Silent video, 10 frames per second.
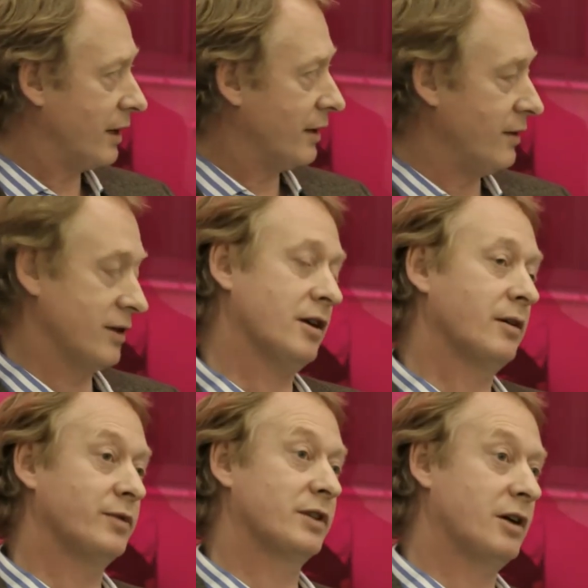in the
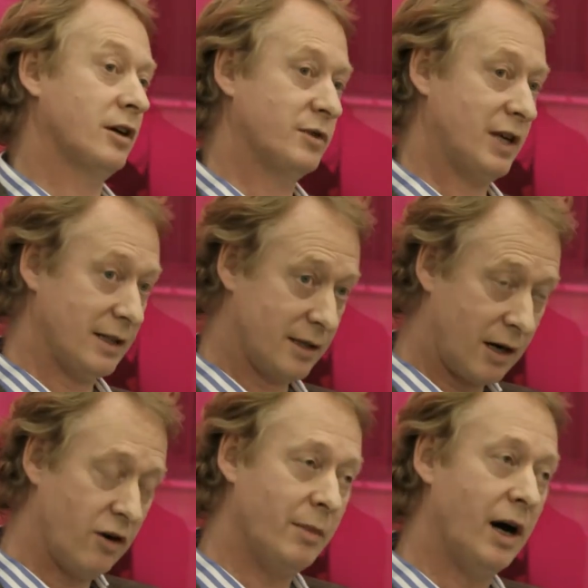circumstance,
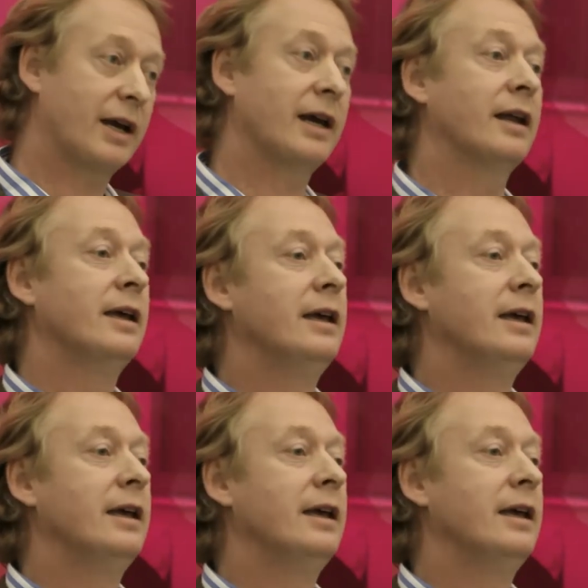the current market,